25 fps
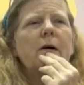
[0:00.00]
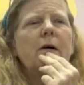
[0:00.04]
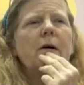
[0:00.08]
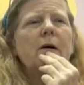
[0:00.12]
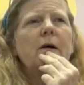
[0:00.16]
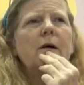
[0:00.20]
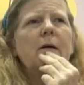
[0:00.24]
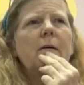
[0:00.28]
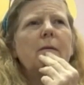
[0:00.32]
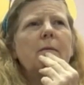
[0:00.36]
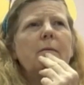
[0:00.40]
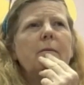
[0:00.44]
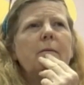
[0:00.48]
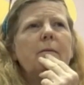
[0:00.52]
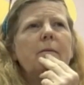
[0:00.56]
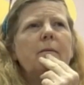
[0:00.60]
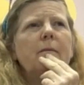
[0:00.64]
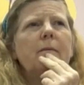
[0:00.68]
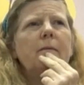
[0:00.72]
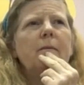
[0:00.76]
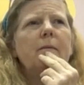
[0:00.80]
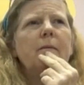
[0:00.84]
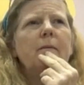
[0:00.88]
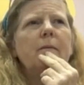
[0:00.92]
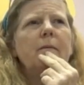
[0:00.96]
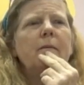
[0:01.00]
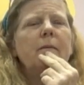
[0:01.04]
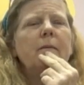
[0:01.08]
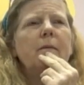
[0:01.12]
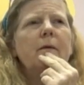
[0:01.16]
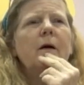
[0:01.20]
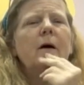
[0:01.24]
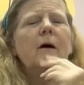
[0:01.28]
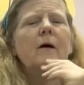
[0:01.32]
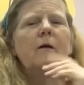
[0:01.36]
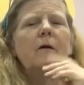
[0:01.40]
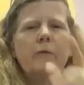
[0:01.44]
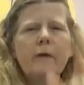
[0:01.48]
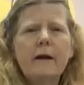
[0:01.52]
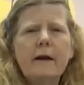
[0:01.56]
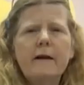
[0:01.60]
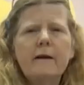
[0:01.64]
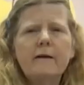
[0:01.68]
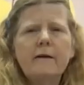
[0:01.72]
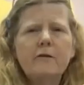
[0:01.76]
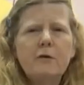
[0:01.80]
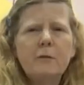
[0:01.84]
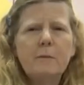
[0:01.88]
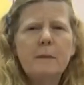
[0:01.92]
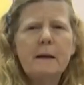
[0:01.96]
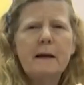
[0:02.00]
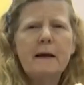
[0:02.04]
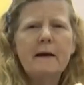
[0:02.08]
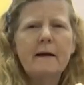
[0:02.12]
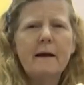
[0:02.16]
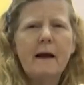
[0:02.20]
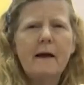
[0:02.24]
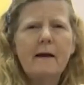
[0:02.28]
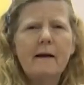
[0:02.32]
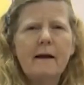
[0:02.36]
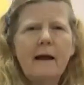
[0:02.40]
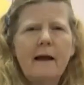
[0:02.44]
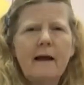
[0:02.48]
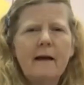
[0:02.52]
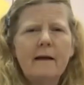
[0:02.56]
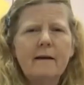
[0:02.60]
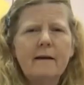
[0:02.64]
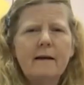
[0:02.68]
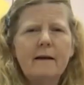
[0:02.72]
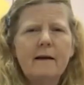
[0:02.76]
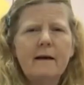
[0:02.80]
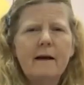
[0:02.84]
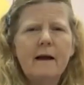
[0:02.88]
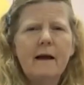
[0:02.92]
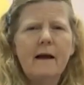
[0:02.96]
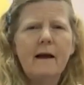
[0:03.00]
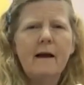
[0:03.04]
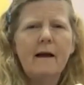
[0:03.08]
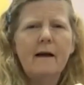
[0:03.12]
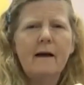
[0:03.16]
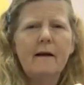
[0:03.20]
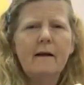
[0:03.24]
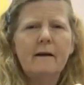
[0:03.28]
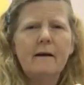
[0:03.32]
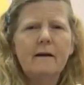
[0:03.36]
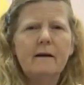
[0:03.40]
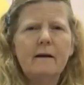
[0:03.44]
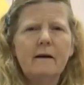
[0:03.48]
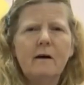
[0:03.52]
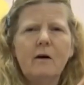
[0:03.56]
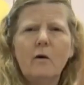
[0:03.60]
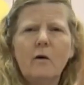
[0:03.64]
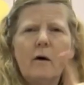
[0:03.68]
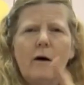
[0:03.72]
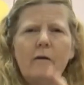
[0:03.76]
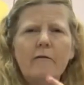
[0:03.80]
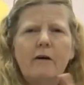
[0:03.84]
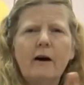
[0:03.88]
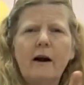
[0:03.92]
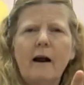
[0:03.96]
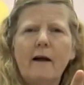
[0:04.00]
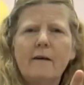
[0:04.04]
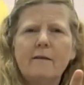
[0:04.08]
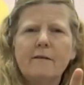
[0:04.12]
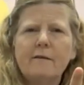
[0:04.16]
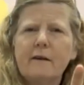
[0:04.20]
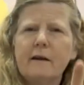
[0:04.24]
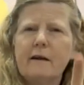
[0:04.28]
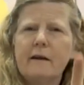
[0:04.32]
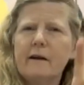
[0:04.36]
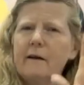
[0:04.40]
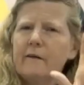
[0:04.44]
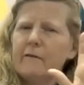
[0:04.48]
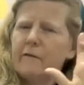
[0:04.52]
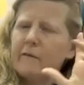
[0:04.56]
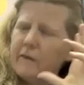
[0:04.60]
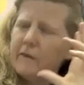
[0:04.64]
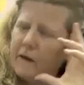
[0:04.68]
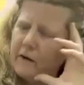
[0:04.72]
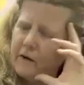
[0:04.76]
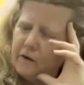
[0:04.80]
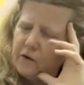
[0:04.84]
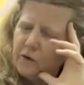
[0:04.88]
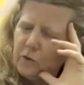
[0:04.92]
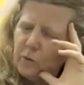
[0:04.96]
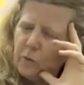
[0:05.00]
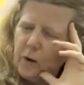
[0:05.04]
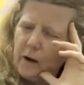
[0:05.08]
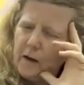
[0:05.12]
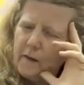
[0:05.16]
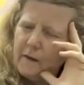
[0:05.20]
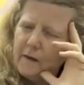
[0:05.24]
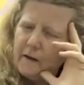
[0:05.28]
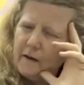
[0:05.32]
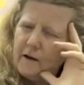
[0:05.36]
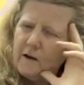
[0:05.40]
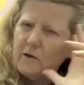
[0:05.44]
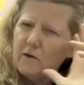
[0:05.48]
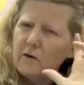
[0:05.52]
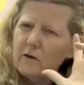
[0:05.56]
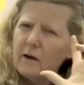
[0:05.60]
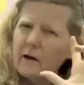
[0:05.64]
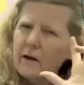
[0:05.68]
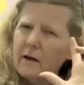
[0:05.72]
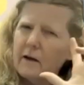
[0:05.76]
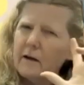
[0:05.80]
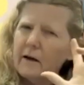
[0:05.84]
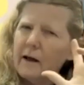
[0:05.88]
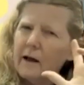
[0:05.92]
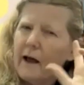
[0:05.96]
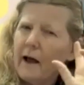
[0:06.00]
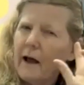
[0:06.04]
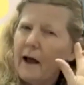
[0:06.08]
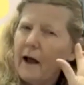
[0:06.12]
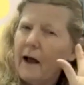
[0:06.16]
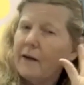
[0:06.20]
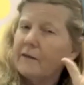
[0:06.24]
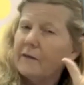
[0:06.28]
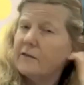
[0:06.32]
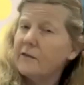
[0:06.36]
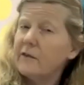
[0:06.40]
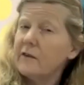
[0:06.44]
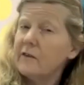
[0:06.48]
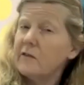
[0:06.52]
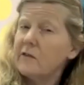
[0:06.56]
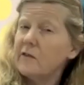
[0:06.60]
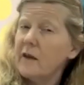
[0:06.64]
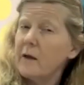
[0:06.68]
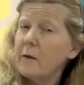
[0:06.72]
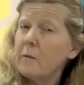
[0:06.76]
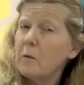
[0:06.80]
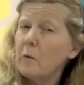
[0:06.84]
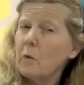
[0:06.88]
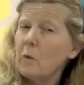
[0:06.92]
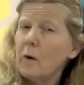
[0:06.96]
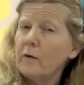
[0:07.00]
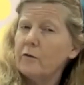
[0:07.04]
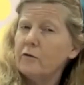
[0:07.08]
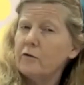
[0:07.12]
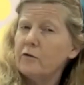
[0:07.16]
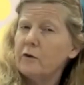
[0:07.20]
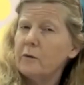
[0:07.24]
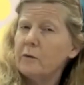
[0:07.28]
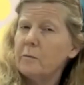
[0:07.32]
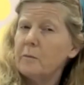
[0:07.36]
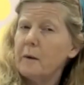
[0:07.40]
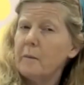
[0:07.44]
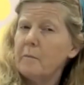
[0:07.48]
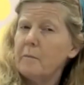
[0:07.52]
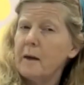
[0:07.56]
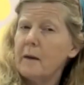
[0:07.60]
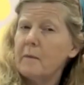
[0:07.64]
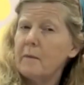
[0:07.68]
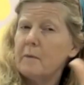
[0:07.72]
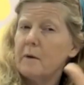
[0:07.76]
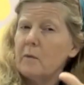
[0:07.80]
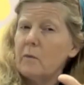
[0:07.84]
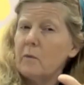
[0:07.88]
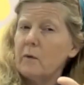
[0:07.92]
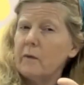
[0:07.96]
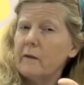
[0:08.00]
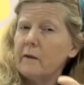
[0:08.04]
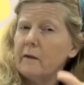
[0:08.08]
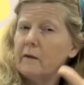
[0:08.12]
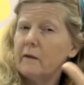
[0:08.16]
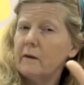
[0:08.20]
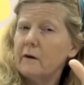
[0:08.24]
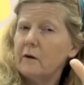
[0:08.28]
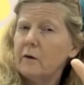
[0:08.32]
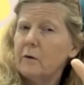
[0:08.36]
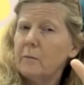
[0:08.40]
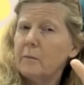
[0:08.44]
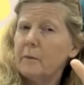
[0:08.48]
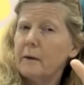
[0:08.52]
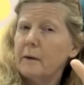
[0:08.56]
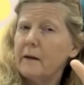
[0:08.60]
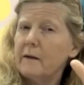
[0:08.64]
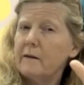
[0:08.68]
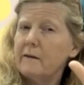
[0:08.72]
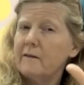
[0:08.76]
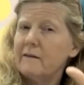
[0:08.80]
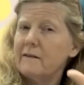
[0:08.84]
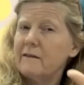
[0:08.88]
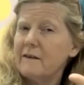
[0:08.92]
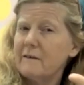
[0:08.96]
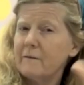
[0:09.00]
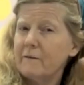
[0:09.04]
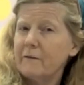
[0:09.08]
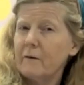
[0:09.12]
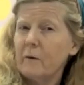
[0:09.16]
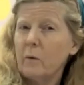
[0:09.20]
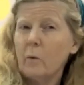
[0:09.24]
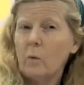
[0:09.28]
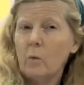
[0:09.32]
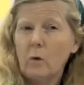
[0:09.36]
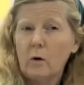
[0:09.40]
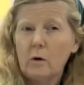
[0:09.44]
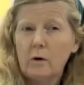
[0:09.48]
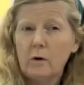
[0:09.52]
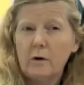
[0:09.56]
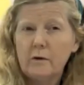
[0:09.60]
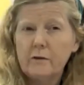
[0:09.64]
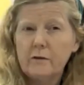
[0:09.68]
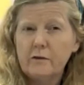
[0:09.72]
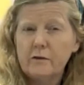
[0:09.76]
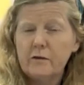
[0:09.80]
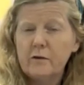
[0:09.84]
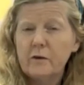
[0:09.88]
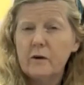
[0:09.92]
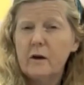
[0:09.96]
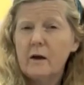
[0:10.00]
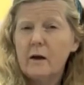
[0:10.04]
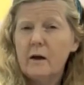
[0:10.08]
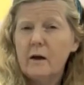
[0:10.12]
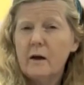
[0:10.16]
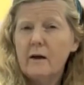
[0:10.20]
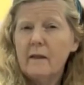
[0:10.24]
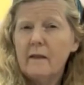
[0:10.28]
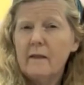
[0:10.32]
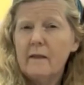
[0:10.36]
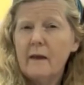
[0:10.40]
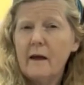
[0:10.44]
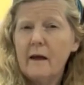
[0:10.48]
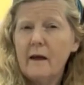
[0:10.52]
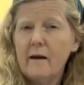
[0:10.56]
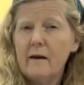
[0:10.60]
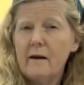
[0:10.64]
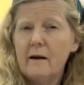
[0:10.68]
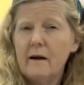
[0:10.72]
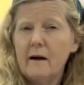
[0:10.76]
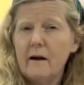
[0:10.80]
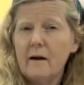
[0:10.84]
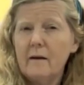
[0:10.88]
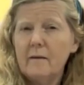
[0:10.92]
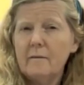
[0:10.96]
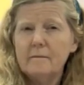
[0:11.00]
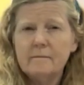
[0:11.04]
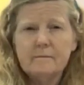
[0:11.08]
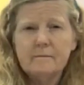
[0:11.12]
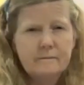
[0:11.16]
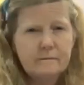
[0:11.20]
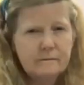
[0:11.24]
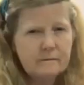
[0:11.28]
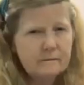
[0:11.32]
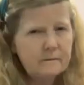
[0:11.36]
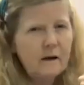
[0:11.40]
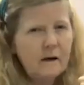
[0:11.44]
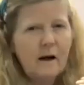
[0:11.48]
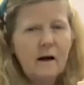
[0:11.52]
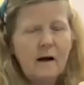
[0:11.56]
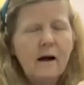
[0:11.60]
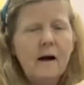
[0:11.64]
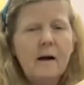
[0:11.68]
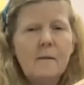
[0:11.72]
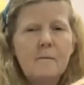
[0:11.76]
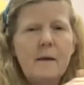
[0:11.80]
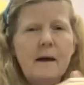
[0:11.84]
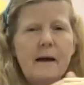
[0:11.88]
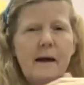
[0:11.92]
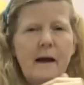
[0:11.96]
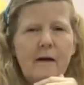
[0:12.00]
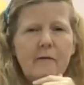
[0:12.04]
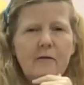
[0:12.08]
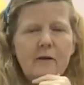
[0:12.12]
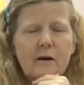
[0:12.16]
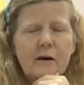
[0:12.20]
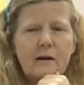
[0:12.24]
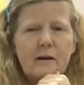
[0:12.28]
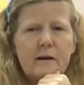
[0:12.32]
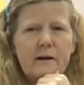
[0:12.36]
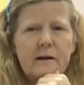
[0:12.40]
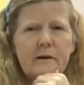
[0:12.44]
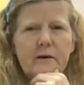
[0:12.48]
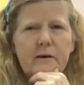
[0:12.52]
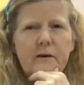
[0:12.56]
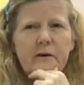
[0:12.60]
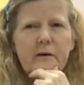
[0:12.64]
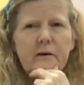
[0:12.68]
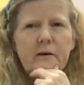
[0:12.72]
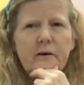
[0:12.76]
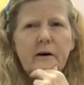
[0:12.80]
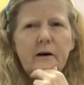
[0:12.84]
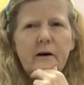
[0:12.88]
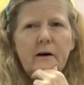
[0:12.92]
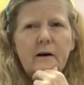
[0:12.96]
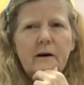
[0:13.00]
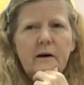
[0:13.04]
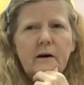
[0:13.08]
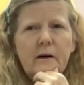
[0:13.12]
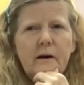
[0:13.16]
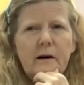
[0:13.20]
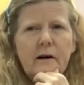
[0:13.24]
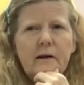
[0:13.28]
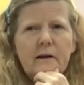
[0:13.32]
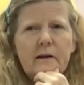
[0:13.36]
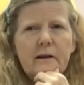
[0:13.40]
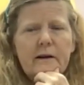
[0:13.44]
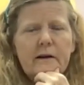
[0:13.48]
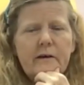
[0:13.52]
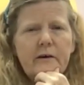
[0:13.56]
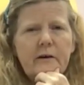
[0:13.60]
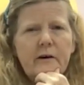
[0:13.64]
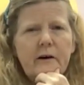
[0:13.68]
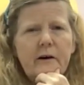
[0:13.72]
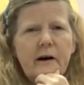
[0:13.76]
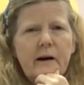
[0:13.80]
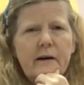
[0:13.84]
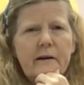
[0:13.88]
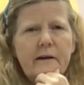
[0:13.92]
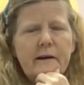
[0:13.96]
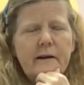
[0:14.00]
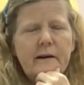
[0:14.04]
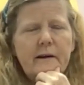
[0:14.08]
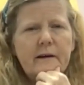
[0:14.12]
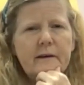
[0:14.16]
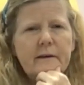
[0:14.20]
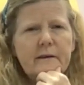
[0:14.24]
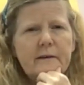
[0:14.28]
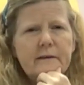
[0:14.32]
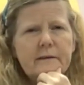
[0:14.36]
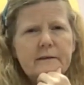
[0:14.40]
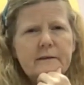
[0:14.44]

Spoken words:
Read it to me again, Andy, and whoever asked it, if there's a way that you can ask the same question, but maybe with a little bit different words, then I may have a clearer idea.